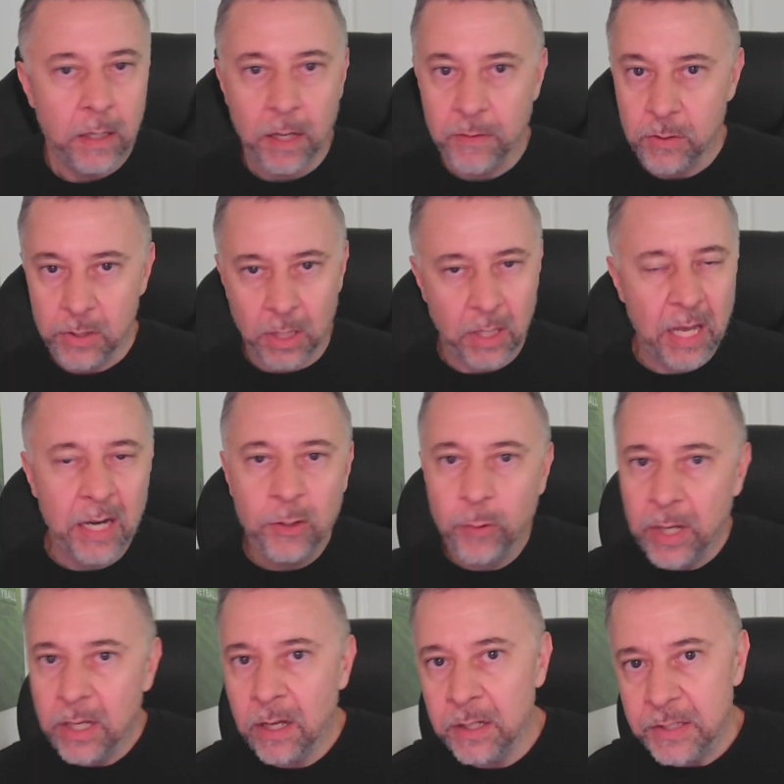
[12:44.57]
There's a lot of
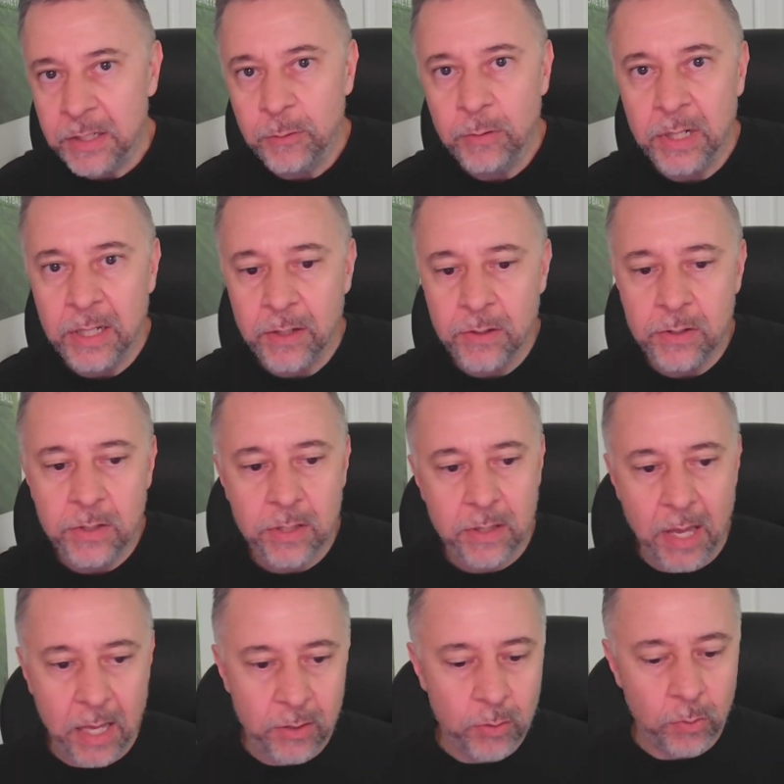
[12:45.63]
great content creators
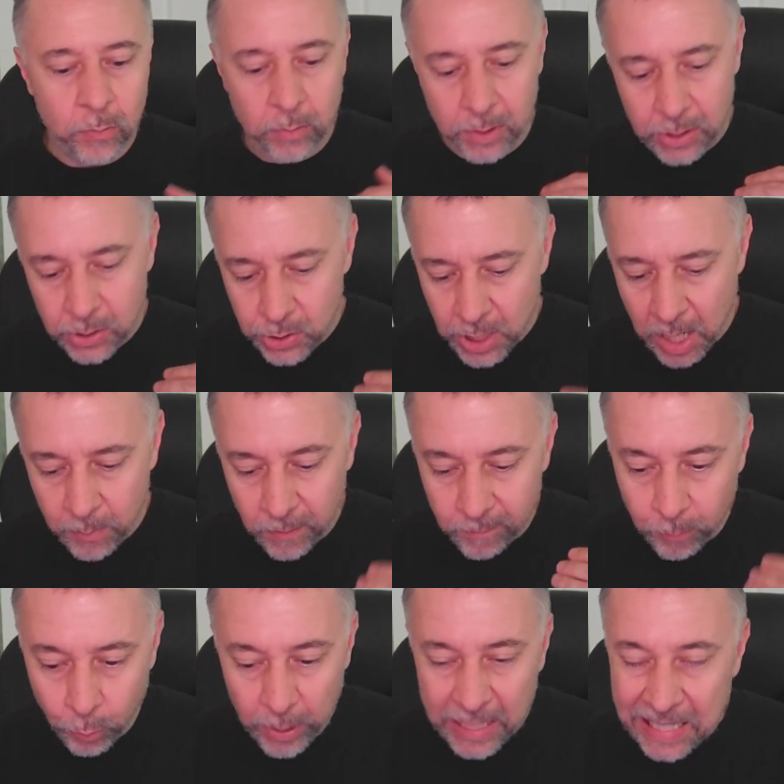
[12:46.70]
that do a really good job of
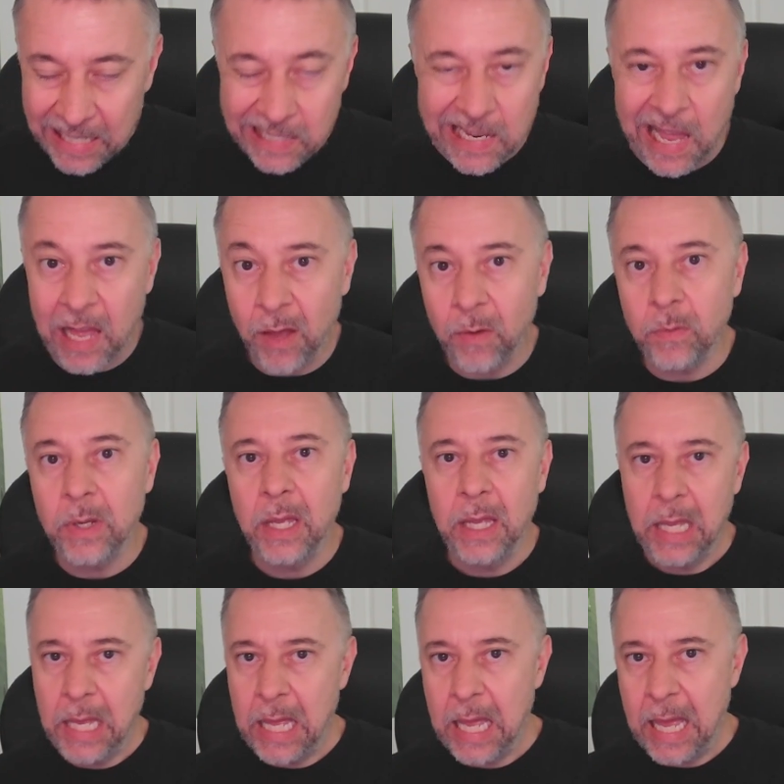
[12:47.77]
breaking down
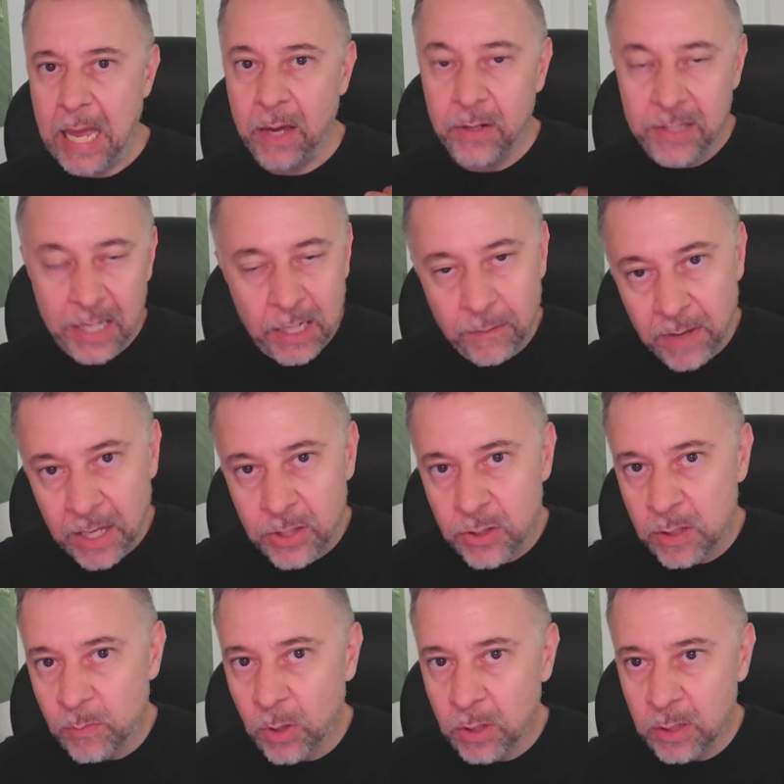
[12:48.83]
how to take advantage of
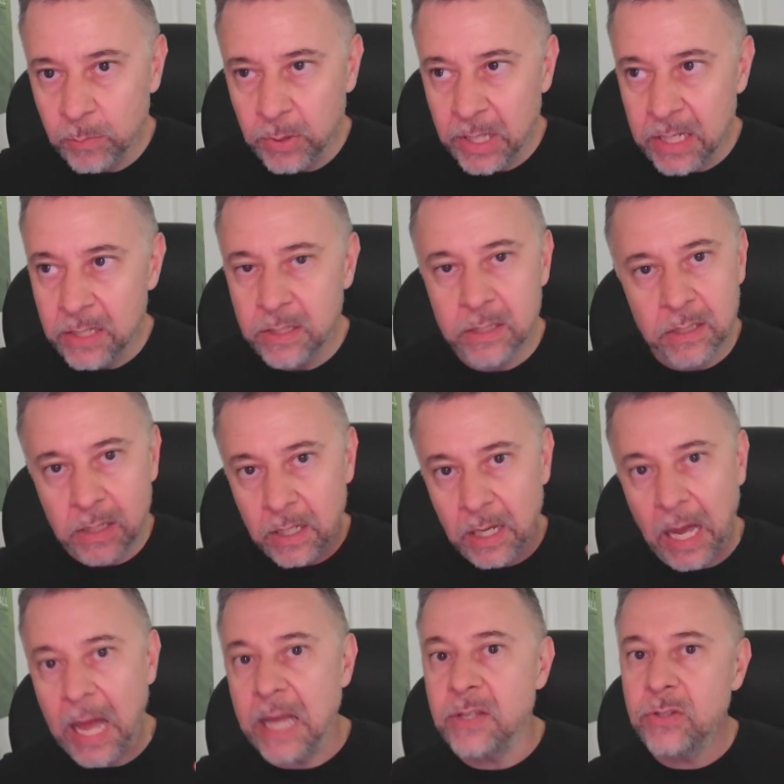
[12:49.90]
the marketplace.
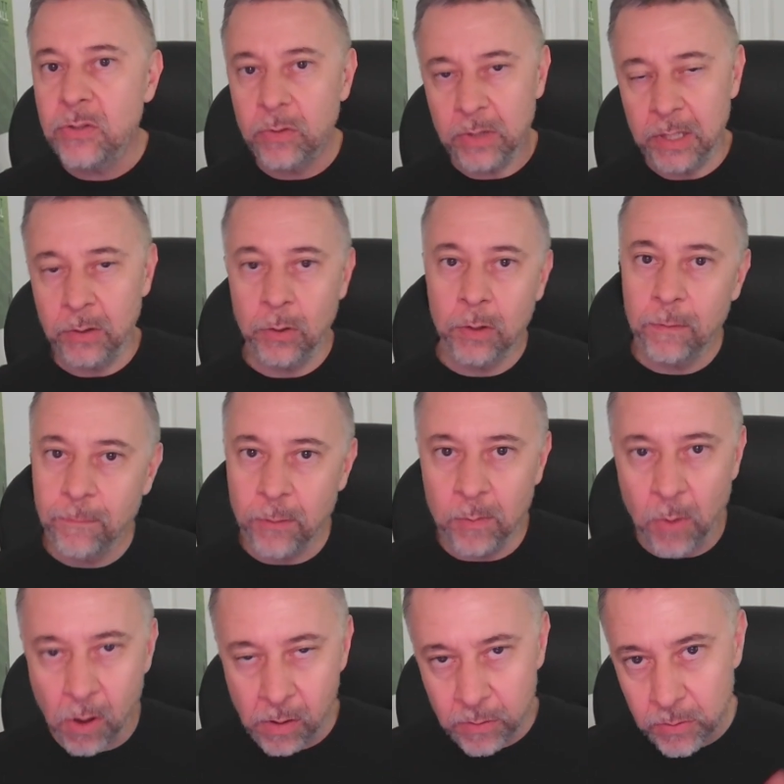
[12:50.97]
I certainly learned from
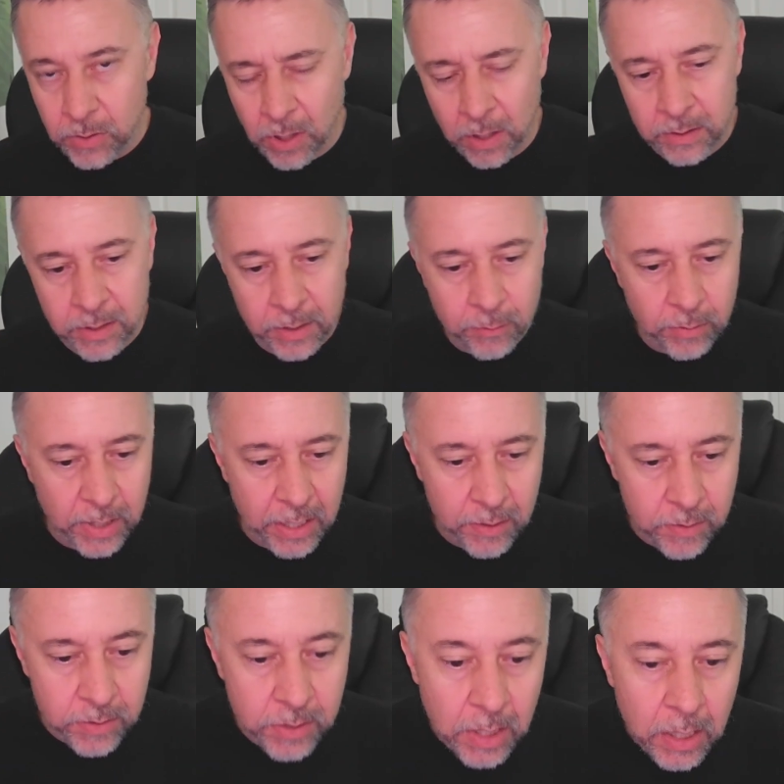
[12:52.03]
all of those content
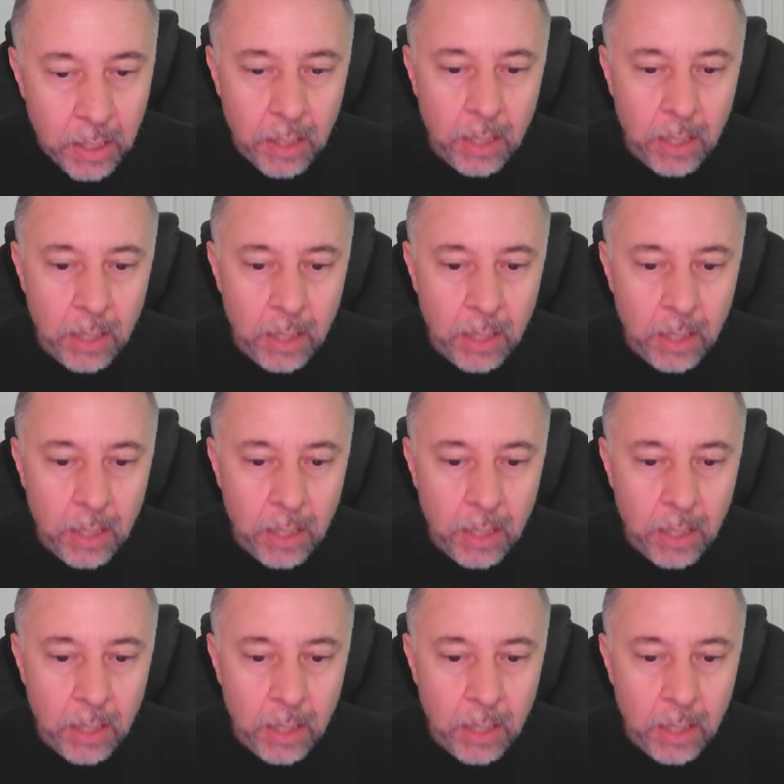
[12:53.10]
creators.